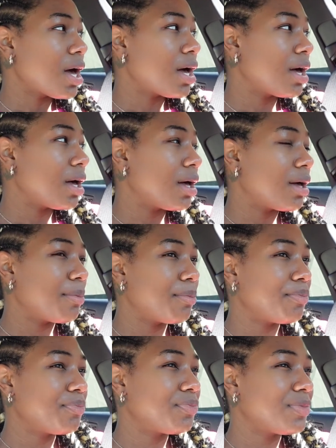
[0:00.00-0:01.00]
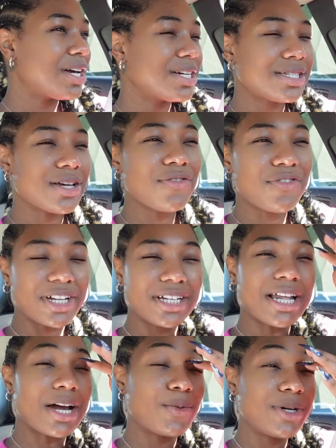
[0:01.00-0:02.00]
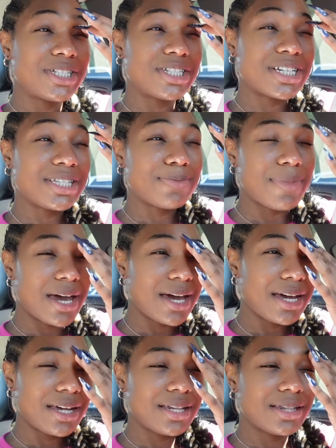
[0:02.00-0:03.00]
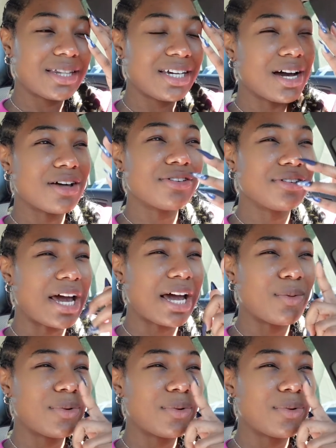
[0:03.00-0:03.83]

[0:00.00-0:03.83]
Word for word: It's so funny, like we just met the other night.